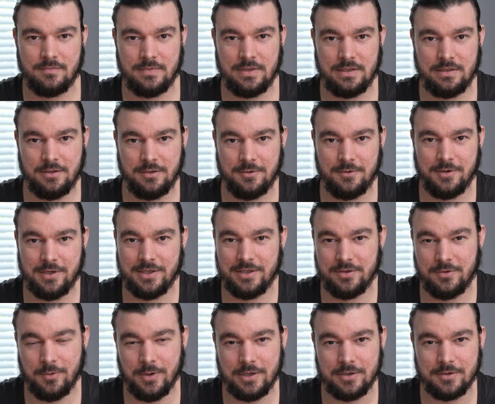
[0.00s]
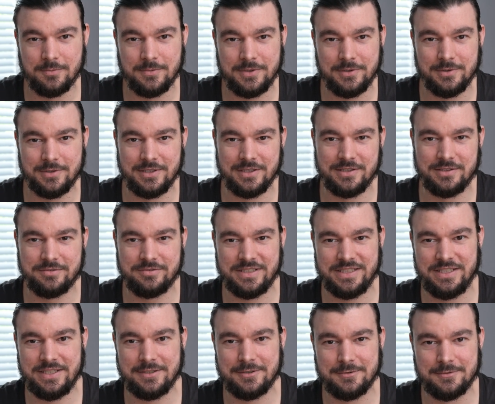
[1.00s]
Hello and welcome to another
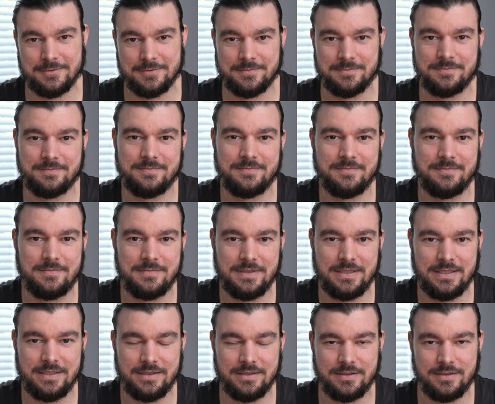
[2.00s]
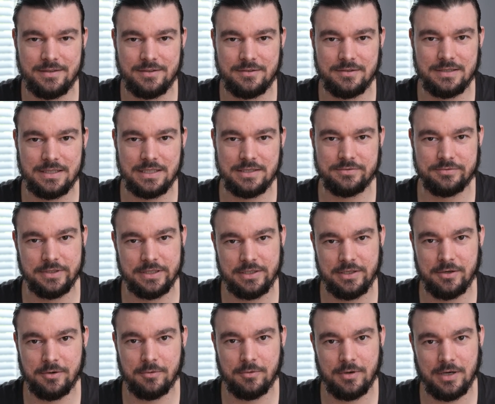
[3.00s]
video. In today's
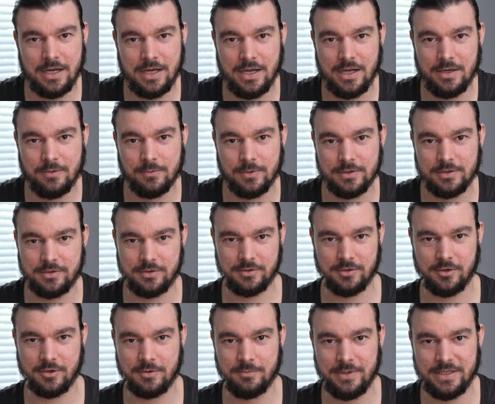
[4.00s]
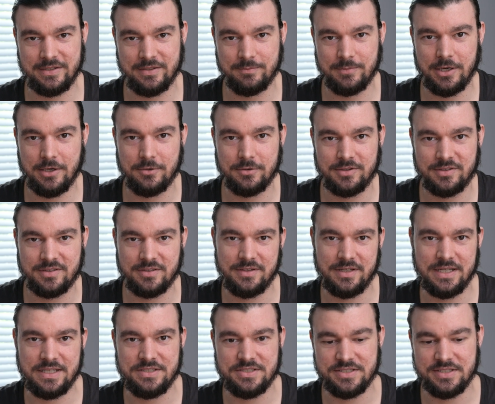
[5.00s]
video I want to talk a bit about
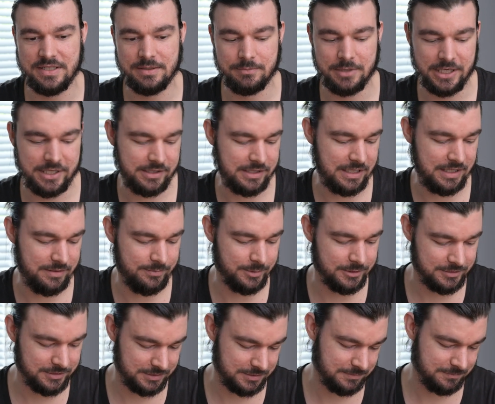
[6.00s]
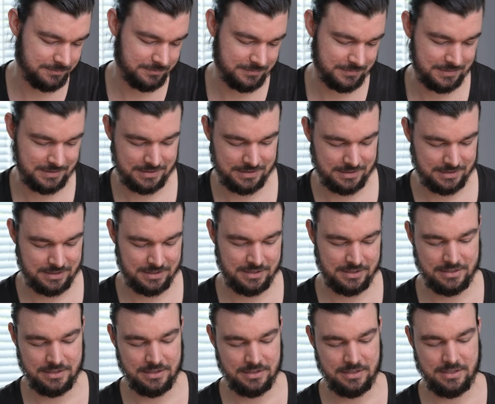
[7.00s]
HDMI cables.
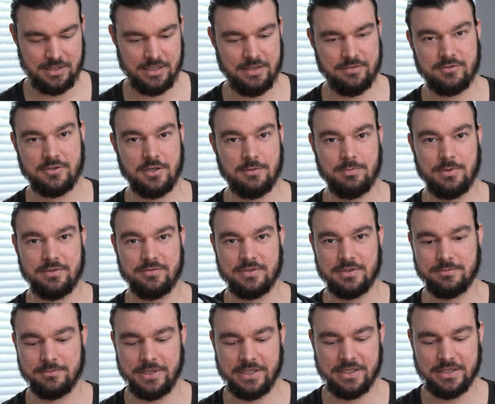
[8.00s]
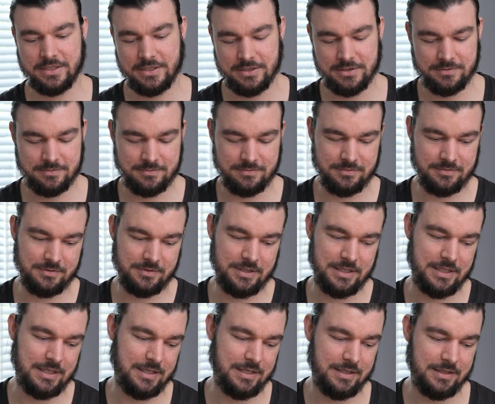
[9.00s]
I have a couple of them here,
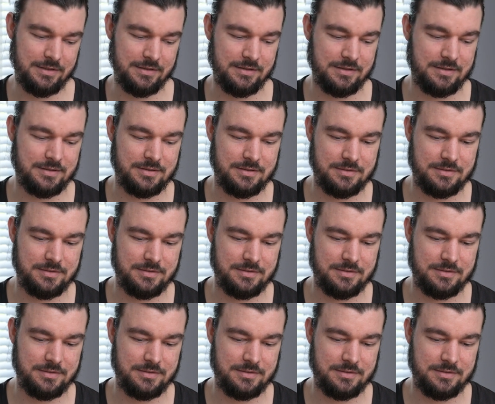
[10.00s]
and